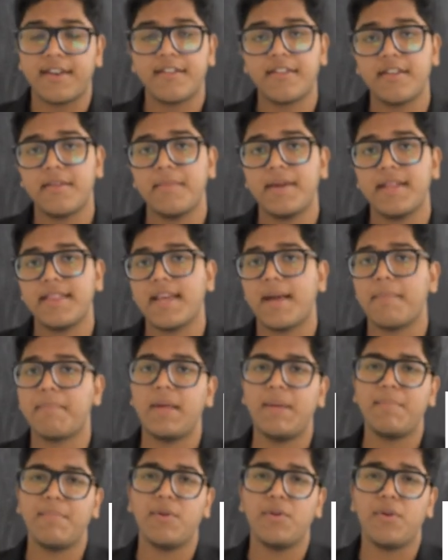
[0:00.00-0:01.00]
doesn't mean that
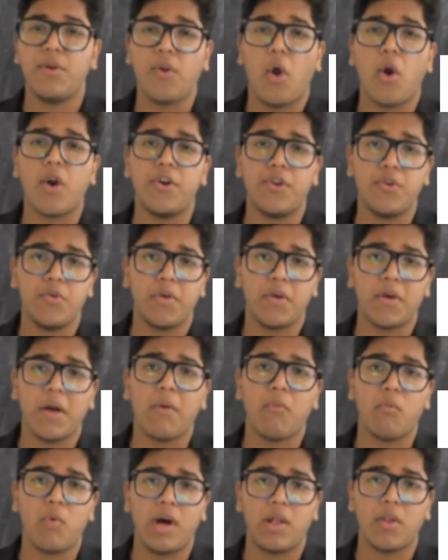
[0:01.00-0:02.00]
people are doing
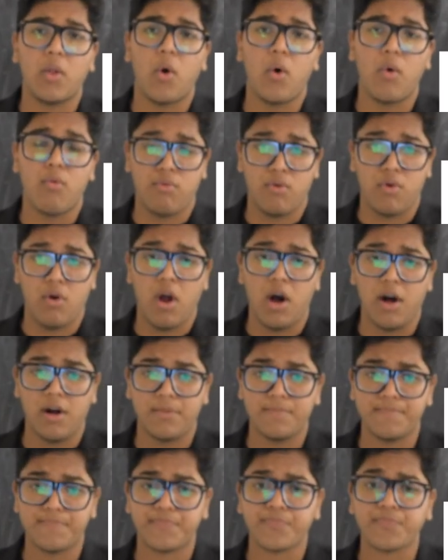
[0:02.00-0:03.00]
well overall.